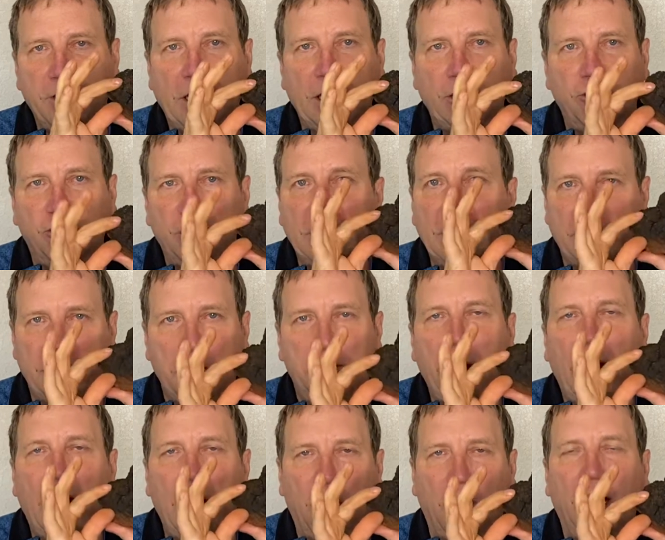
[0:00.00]
inch is the
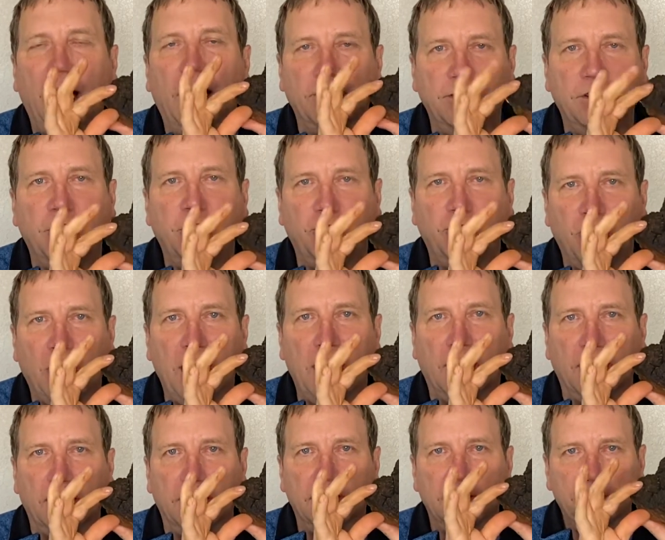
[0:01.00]
powerhouse of the
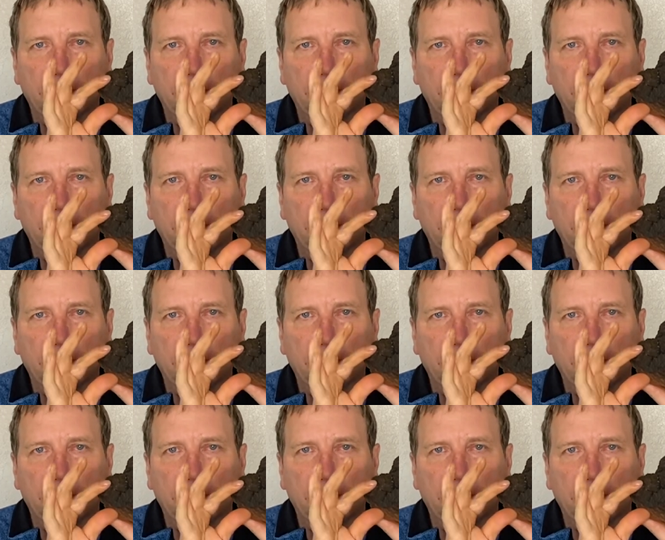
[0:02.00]
chaga.